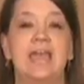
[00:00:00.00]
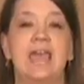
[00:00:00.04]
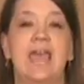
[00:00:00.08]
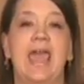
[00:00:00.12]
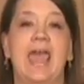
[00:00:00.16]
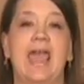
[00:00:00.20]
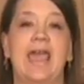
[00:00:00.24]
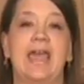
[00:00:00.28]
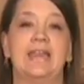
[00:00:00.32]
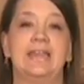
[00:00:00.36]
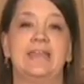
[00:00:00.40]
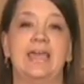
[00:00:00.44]

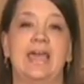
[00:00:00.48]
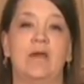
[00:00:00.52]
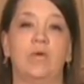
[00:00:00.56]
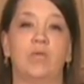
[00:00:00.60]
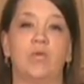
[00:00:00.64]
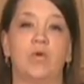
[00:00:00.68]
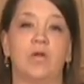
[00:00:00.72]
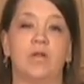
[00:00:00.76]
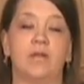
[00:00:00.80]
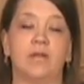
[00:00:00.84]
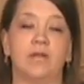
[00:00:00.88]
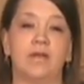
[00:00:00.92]
and they
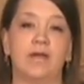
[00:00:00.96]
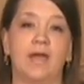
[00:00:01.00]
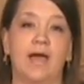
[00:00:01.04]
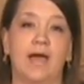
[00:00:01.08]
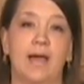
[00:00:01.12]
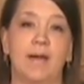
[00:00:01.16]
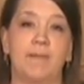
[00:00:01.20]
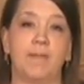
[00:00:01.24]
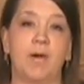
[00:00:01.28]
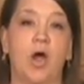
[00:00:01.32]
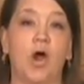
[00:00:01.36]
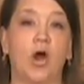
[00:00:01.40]
will
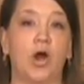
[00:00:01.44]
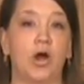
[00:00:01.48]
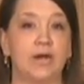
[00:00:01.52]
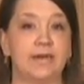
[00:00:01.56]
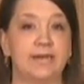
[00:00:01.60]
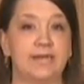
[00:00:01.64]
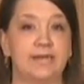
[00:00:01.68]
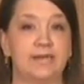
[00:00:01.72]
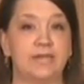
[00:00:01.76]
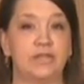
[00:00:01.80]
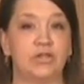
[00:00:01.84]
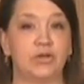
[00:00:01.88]

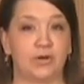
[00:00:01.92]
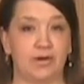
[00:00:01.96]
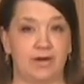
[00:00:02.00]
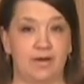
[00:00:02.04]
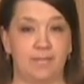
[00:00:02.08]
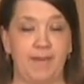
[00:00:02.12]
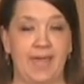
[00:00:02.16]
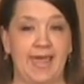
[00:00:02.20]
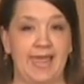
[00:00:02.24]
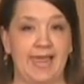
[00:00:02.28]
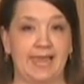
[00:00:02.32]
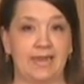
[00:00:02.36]
harden during
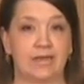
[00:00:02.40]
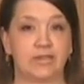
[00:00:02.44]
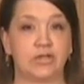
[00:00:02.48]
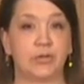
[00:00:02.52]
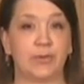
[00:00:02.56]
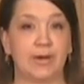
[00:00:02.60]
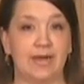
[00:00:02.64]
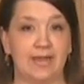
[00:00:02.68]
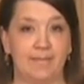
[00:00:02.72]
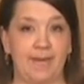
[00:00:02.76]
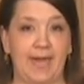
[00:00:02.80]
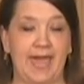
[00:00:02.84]

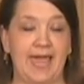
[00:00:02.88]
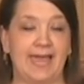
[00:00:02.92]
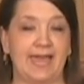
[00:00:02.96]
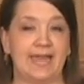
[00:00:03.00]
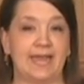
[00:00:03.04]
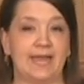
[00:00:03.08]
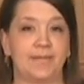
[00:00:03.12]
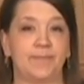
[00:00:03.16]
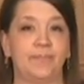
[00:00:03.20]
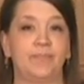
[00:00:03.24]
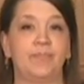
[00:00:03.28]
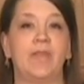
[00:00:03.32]

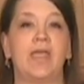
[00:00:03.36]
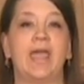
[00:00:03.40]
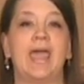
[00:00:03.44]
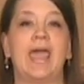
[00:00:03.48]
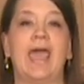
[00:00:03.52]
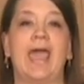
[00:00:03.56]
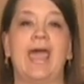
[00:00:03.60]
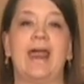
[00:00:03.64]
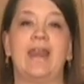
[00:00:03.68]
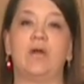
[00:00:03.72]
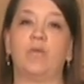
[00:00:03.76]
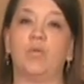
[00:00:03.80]
baking,
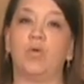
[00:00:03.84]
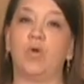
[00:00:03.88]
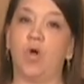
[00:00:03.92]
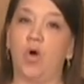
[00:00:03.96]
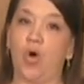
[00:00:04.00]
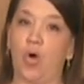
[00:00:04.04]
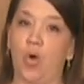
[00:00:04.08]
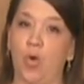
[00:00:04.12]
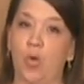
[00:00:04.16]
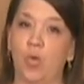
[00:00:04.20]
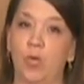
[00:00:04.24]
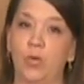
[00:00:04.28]
and it will
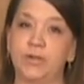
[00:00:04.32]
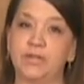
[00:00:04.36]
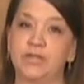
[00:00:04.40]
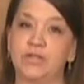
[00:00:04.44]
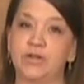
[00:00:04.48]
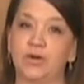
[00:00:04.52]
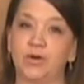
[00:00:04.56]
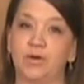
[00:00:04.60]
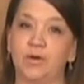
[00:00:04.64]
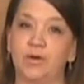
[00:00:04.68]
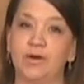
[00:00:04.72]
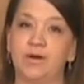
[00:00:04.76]
hold
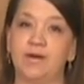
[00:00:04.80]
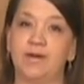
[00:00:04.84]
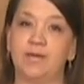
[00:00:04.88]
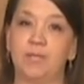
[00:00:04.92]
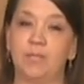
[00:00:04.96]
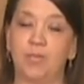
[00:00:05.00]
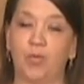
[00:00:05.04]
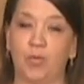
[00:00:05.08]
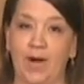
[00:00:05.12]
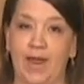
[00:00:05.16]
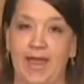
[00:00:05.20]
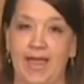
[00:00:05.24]
your
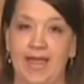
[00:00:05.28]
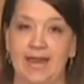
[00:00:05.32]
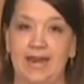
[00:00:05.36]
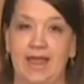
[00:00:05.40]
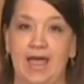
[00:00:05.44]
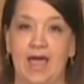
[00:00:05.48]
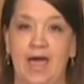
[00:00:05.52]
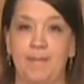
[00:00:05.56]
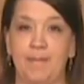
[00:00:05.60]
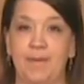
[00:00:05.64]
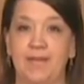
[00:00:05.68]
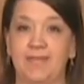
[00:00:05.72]
bread
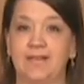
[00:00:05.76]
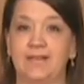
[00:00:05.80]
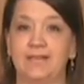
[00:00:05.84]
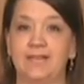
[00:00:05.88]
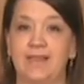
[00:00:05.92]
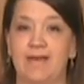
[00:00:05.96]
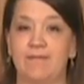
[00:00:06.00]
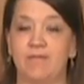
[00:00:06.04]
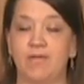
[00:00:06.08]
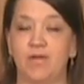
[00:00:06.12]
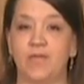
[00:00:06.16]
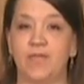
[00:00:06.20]
up at the
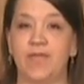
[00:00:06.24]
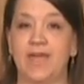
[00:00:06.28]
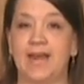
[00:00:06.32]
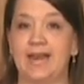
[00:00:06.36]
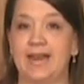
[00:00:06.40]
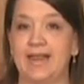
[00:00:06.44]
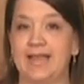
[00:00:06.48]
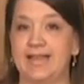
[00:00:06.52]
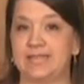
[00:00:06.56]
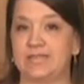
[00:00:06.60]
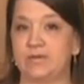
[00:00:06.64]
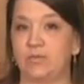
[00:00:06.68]
level that
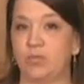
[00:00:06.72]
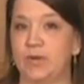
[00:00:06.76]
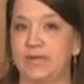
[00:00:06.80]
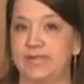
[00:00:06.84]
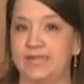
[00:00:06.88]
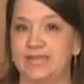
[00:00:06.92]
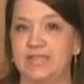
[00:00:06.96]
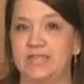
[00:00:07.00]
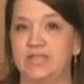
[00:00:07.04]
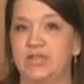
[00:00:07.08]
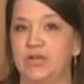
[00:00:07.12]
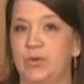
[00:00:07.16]
it has
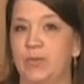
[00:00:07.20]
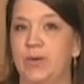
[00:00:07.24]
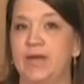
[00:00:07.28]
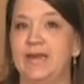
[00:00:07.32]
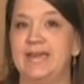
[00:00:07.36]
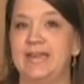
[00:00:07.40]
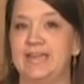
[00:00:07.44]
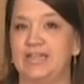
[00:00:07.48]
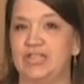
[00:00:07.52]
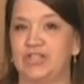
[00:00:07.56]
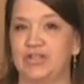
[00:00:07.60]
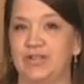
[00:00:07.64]
risen to
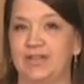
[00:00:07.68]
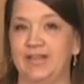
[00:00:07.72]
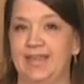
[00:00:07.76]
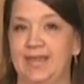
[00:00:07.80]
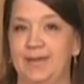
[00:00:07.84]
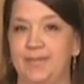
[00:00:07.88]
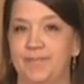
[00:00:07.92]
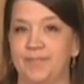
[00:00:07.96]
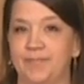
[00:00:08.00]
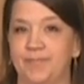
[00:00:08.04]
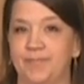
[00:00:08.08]
initially.